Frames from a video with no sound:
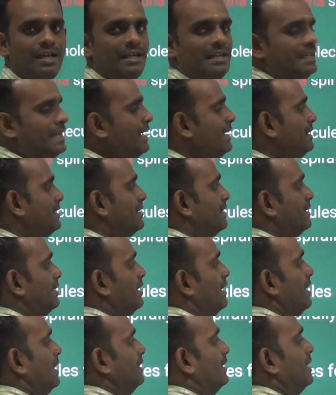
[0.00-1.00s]

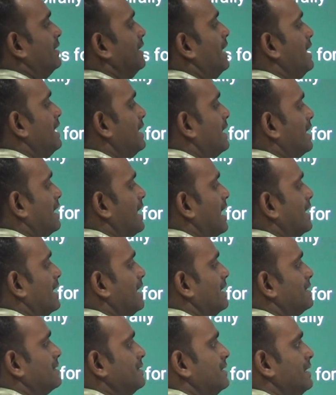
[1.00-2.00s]
The neck
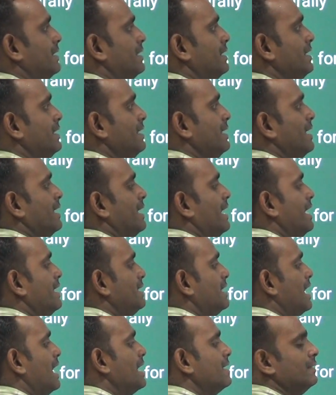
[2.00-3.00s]
connects the
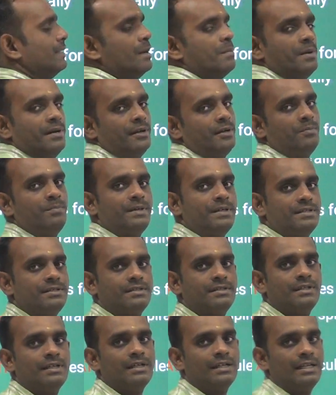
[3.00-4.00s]
head and the middle
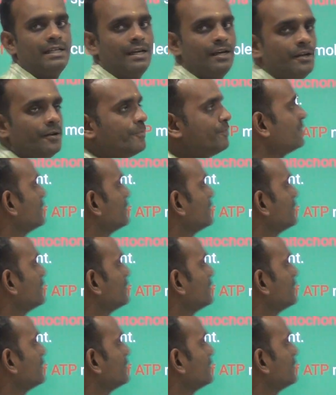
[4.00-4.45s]
piece. Clear?